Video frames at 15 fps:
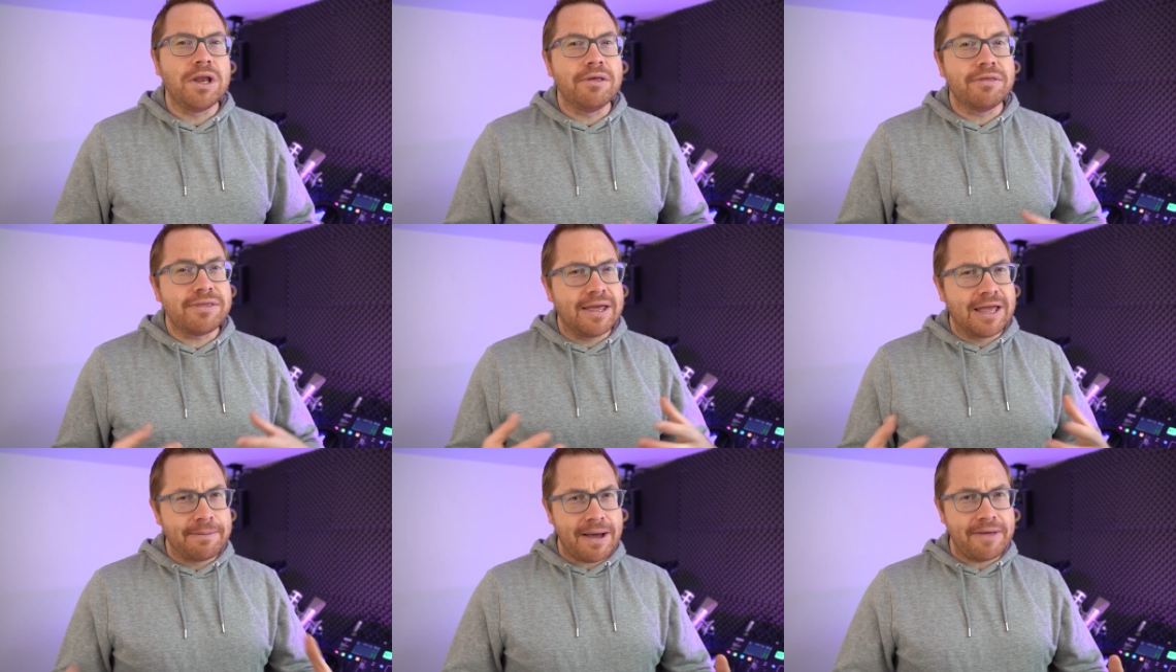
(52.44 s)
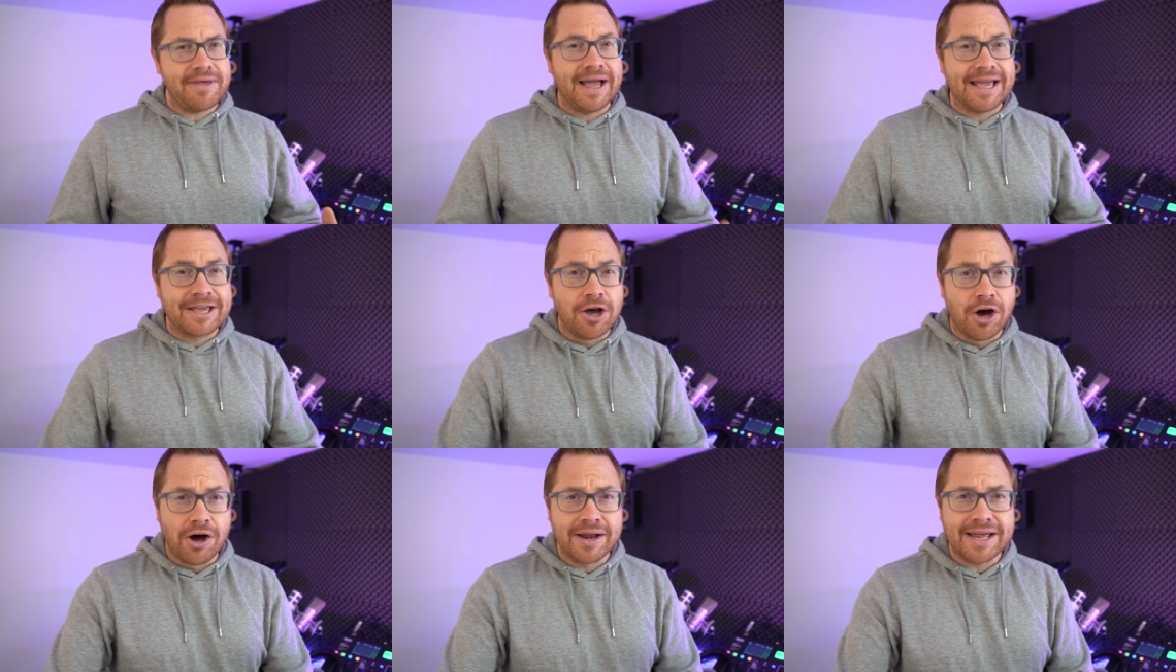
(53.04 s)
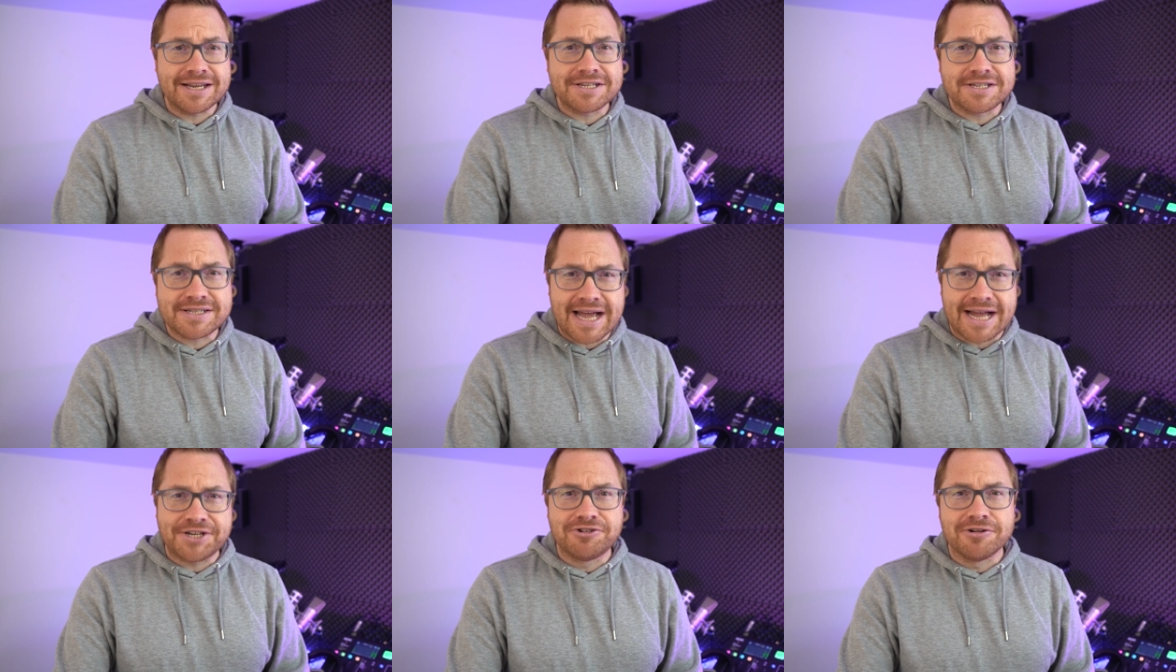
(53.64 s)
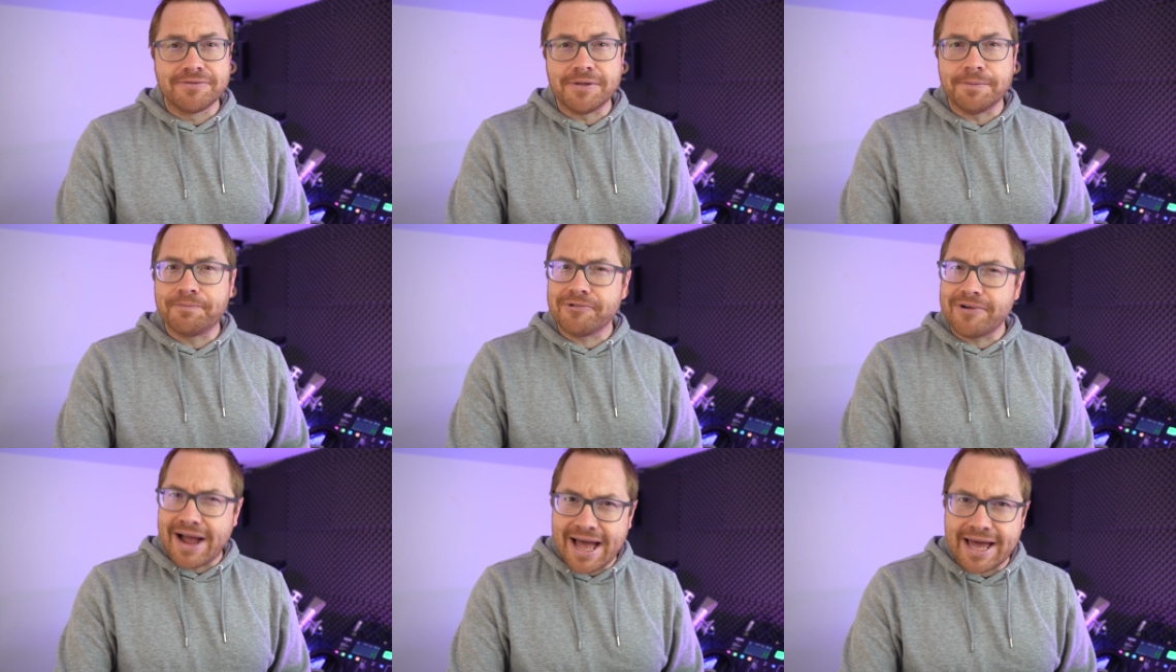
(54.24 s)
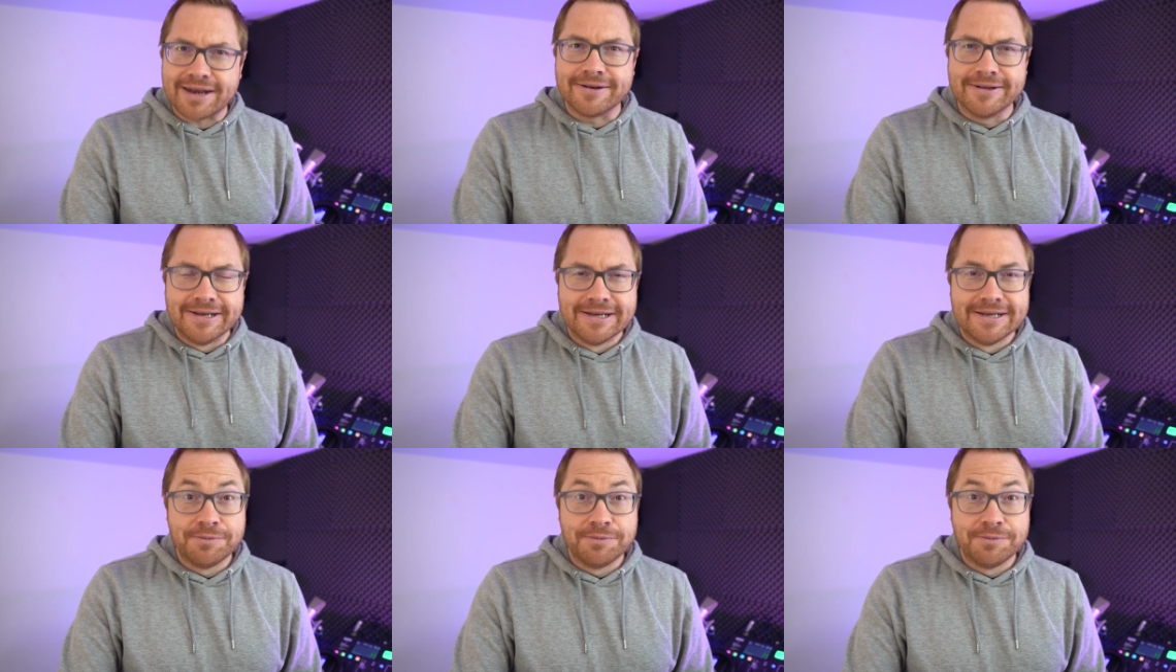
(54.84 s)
when you think about the iconic stature of the brand,